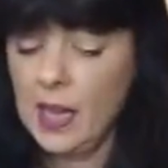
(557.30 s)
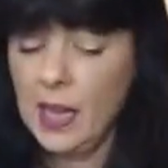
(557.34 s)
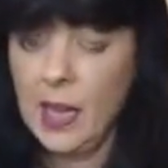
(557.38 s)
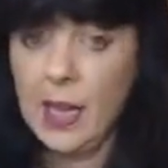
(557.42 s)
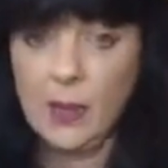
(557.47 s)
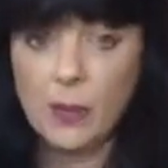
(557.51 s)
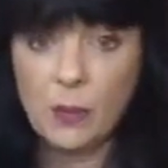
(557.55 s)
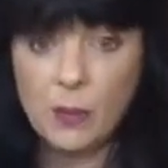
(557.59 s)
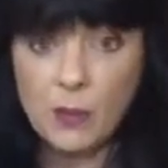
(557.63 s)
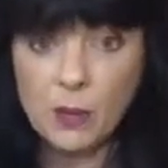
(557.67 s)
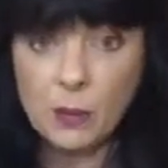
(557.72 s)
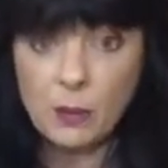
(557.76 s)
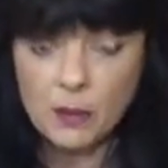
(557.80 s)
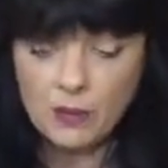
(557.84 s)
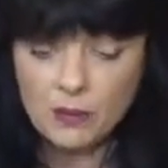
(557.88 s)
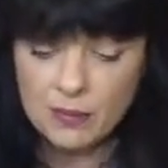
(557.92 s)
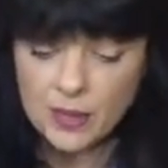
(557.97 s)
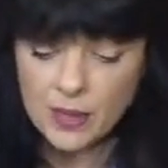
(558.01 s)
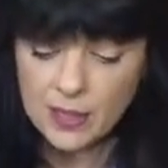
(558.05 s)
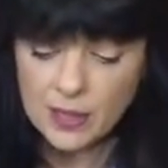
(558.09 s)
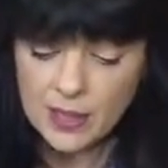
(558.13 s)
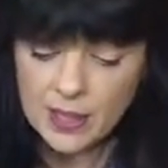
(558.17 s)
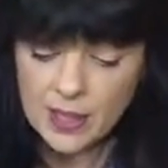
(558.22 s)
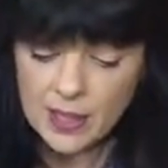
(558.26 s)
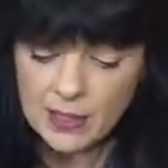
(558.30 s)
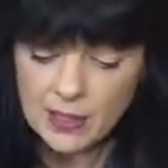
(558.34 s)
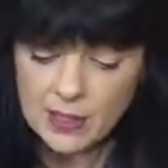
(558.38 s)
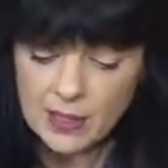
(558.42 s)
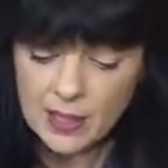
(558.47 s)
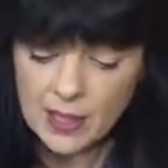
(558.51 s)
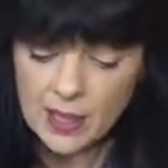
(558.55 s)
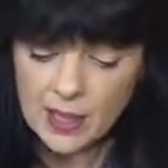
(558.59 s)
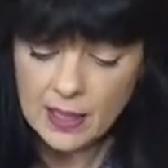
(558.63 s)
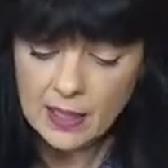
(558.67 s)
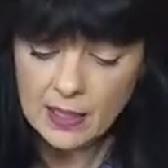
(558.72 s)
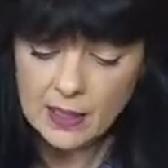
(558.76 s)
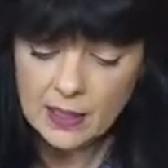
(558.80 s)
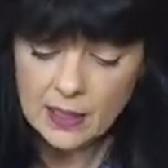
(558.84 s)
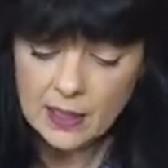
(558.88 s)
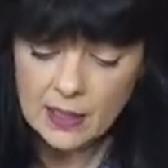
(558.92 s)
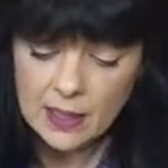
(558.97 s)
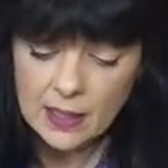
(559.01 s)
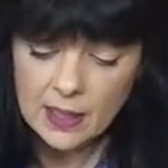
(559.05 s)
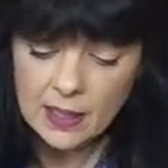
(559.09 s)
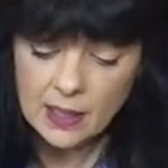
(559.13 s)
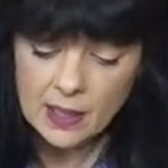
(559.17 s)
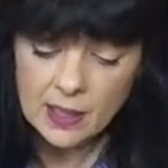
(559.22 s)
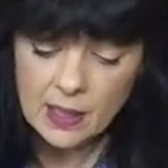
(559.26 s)
I'm going to do my finger test again.
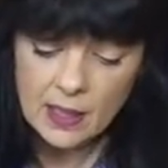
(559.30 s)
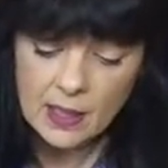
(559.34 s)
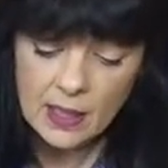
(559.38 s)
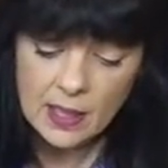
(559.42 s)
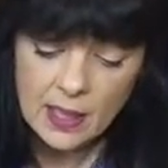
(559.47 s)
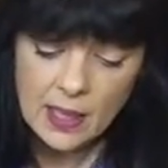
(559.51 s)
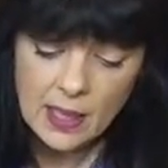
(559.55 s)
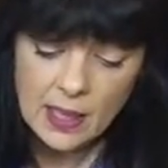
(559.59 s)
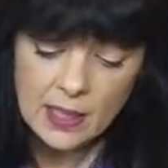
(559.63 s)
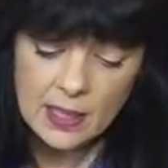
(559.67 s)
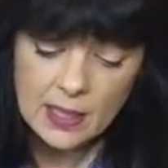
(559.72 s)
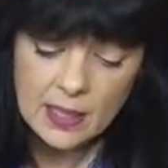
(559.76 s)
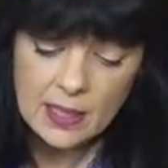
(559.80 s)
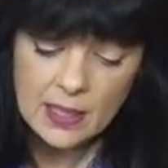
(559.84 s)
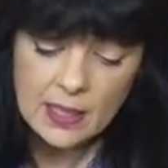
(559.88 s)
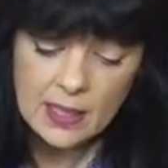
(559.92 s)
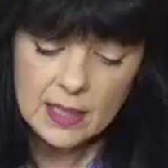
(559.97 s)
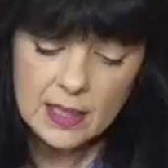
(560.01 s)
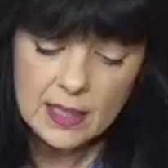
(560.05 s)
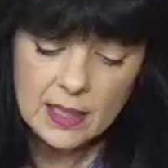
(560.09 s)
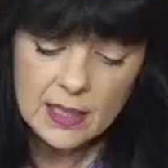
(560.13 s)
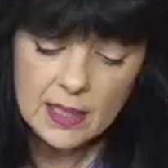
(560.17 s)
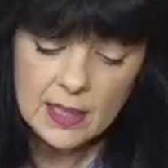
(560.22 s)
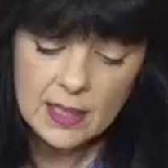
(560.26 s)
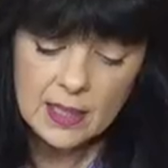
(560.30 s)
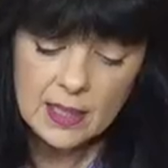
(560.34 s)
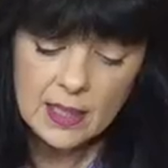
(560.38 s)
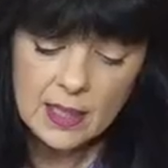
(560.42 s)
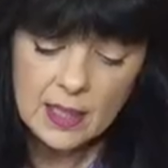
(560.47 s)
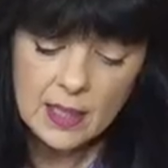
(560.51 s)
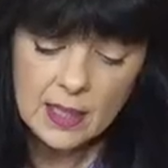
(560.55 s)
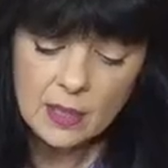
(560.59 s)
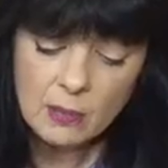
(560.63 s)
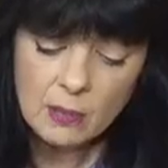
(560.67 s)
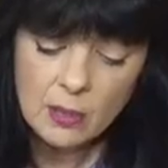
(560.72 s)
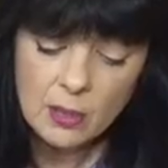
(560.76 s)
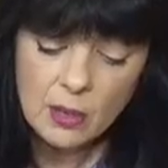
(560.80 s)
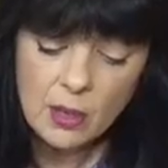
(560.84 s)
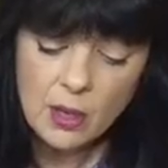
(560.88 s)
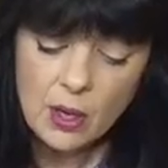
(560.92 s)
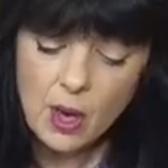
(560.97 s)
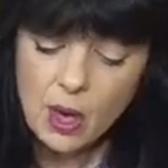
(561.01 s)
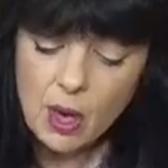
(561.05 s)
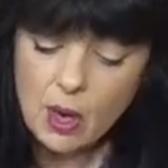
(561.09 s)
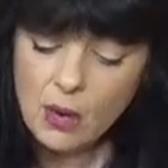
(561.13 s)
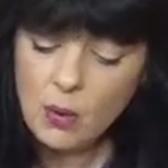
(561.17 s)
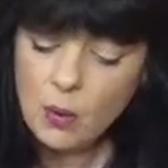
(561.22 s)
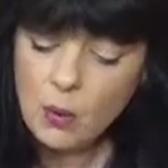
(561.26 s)
And it's still sticking, but
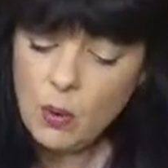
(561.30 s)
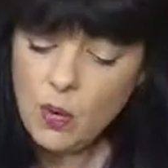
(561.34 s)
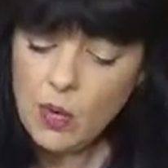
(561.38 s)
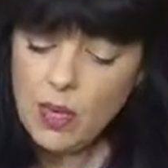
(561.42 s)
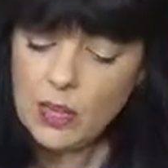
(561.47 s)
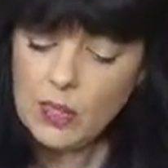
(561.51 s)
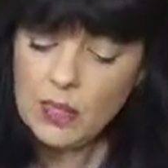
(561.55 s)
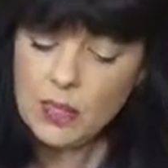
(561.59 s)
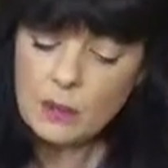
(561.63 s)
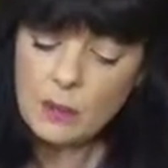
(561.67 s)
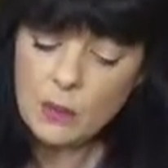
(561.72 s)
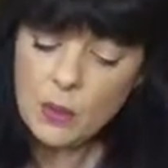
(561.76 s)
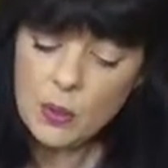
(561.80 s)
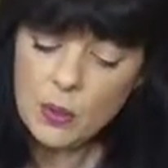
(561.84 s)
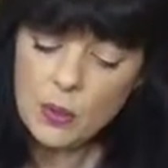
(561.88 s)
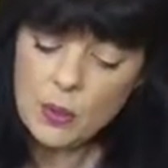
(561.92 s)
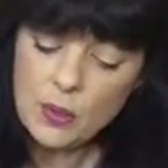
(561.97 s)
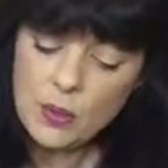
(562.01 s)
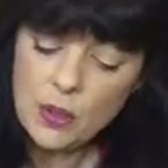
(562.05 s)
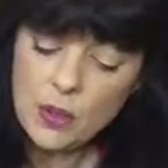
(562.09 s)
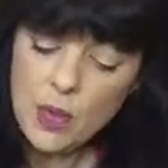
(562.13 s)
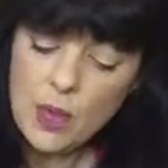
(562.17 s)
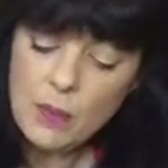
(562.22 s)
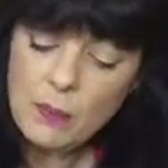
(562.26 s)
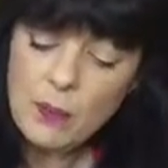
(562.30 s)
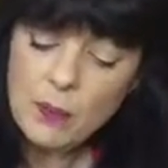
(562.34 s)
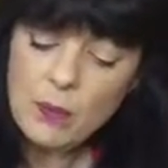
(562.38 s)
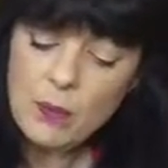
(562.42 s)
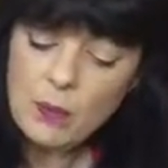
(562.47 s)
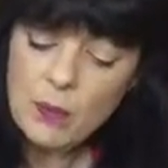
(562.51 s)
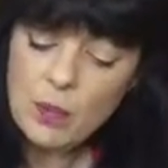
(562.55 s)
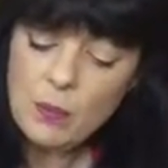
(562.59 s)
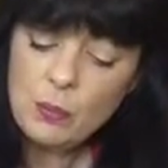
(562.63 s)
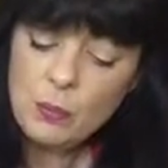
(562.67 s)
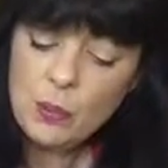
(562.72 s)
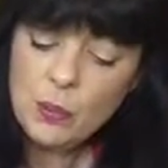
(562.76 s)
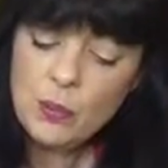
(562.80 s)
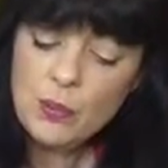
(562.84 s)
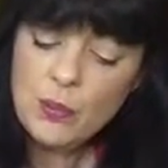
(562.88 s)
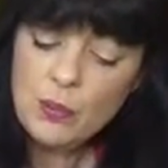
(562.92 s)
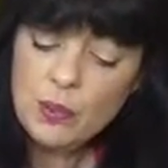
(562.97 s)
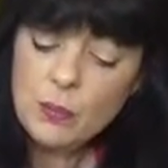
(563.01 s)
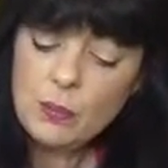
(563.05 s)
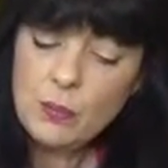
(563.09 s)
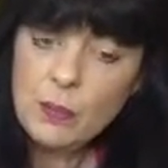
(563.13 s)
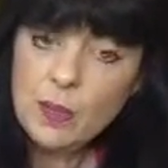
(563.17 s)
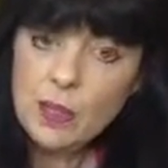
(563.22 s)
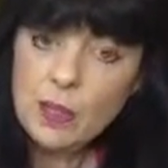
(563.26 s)
not quite as much. So I'm just going to put
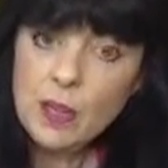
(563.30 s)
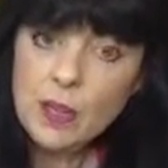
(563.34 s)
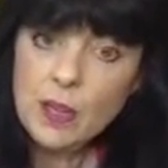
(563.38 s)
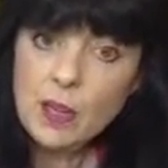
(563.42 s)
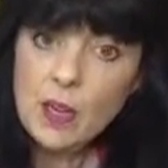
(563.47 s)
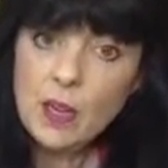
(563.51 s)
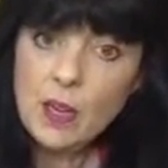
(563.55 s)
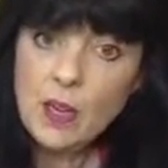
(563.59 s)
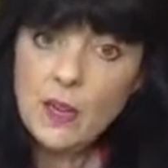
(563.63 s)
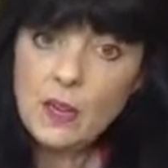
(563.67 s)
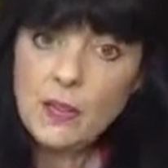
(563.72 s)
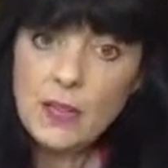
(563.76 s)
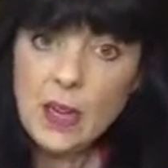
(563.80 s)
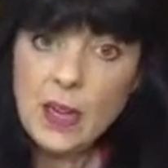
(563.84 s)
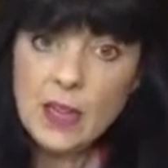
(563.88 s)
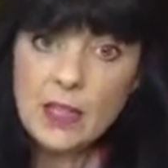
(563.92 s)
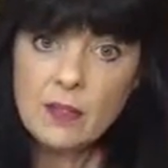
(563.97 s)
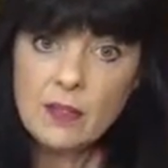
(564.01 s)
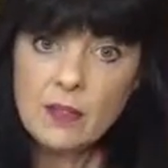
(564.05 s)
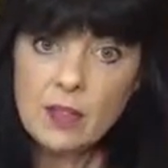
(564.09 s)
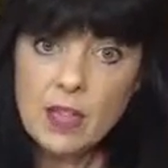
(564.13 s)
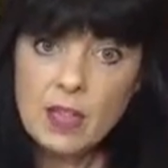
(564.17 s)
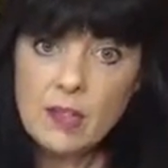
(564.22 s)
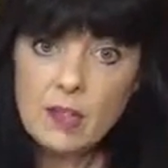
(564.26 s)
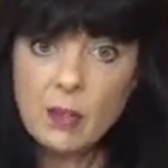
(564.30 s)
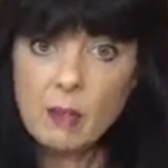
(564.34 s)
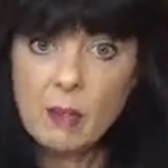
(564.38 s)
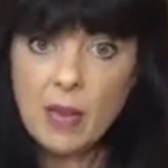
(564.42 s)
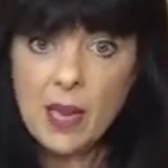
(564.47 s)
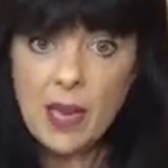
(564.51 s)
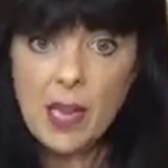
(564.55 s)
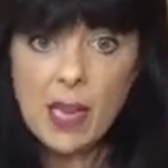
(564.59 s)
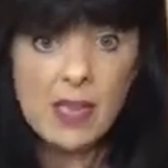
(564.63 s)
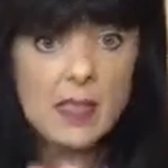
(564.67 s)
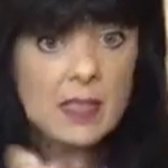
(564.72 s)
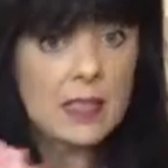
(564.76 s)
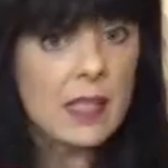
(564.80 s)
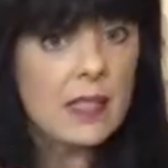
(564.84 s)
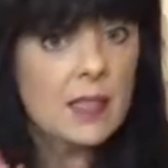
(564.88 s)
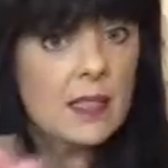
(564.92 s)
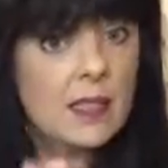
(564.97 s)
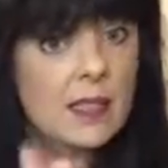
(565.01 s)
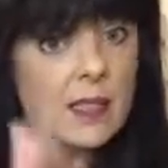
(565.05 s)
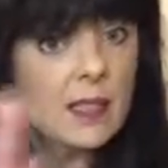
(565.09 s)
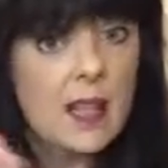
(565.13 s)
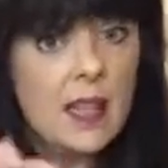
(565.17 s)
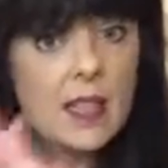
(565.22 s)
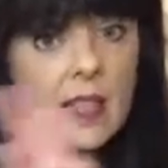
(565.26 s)
some of the activator on my hands. And as I
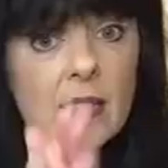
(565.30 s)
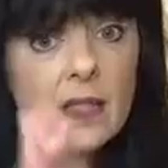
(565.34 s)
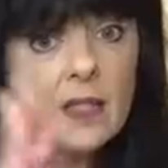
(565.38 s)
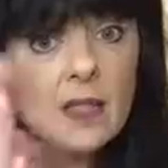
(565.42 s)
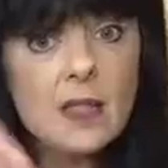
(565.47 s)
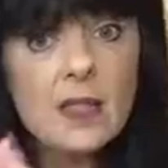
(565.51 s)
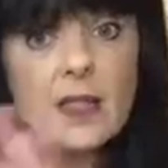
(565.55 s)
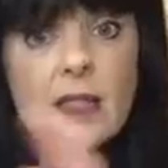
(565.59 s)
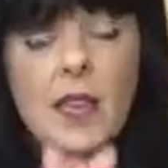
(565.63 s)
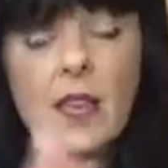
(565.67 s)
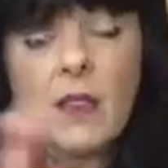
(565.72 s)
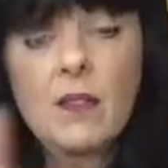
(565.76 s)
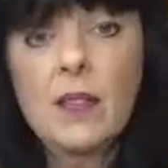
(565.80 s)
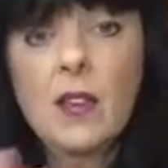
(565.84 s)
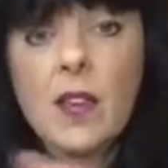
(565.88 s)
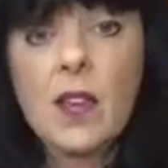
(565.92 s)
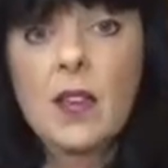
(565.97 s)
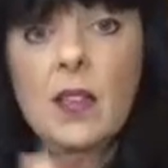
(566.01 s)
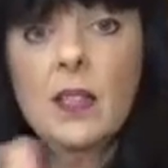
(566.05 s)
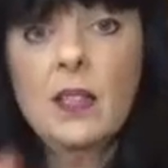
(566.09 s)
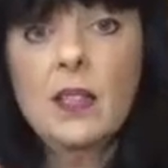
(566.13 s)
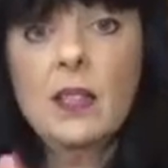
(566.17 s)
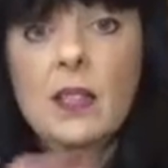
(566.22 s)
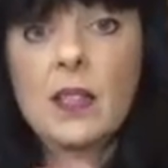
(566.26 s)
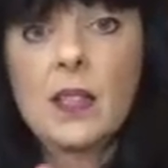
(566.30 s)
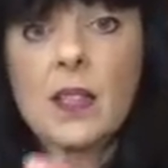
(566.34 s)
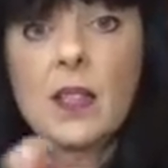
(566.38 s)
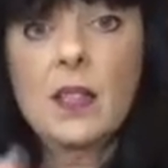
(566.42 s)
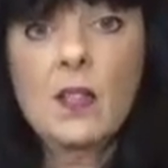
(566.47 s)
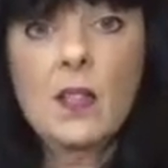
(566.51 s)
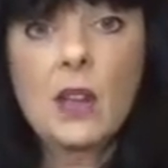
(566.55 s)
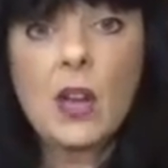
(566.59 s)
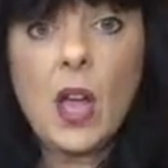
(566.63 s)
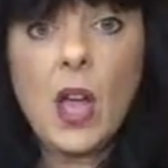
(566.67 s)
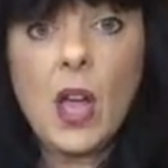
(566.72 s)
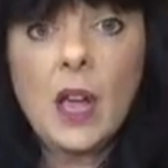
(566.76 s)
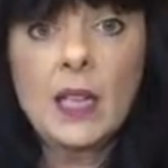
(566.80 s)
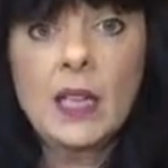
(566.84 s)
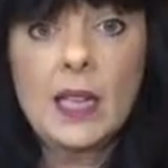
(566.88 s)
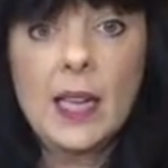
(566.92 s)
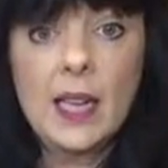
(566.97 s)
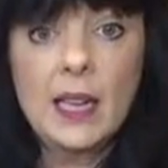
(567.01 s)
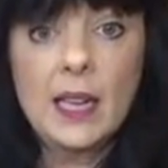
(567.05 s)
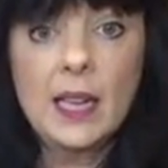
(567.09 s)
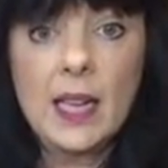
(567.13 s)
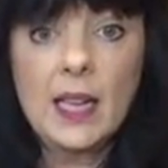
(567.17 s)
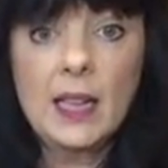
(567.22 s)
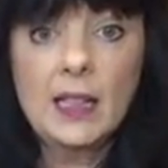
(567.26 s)
say, this is safe, guys, because this is for
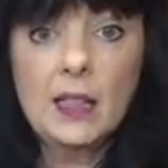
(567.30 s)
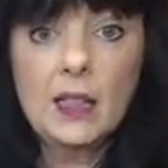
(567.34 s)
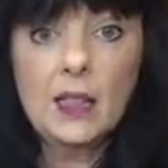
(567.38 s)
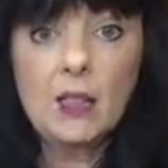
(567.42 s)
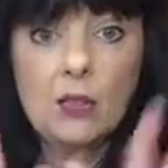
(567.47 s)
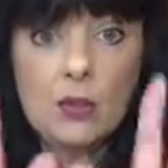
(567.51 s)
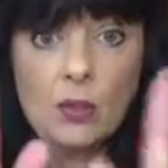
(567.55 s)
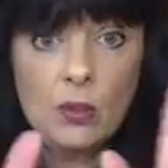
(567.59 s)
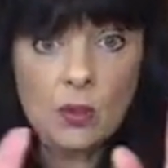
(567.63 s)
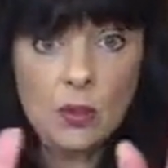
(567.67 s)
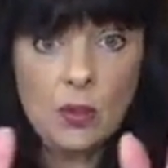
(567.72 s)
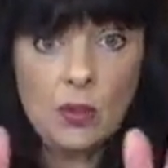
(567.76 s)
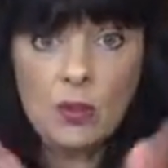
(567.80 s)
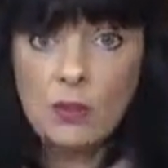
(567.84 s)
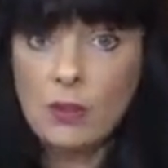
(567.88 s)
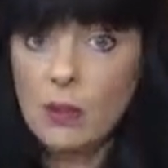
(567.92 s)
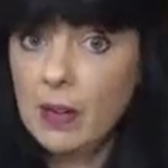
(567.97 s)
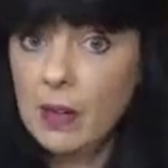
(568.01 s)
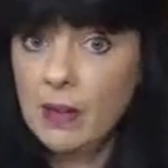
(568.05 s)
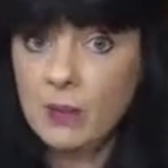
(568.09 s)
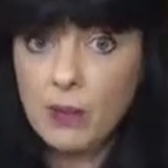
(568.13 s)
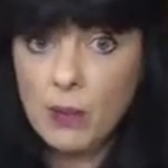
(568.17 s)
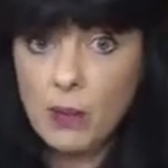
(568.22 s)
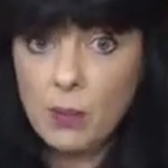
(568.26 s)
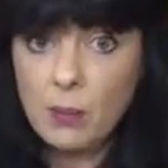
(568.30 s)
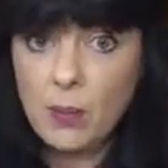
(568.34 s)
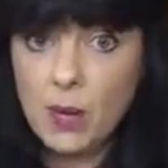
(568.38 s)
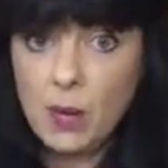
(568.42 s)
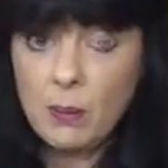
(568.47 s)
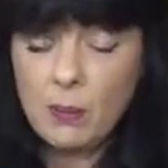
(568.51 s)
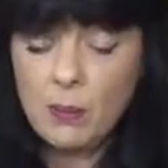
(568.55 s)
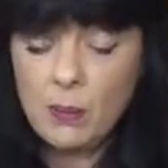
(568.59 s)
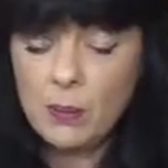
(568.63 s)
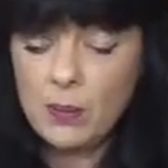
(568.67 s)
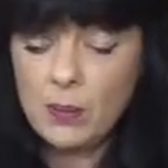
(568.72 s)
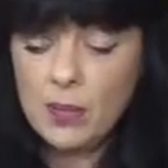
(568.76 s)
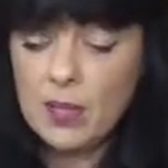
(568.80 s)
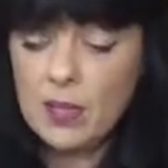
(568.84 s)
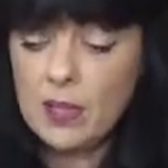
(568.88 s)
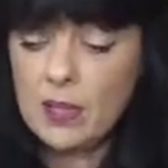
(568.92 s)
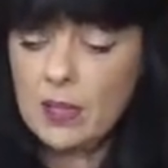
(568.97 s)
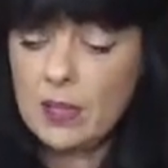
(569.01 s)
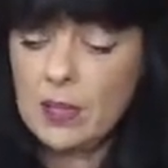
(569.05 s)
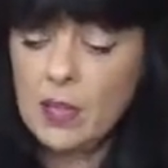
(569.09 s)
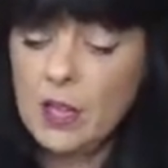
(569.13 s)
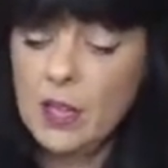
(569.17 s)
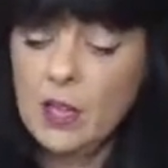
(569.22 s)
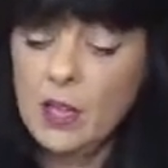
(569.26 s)
contact lenses, so you'll have no problem doing this.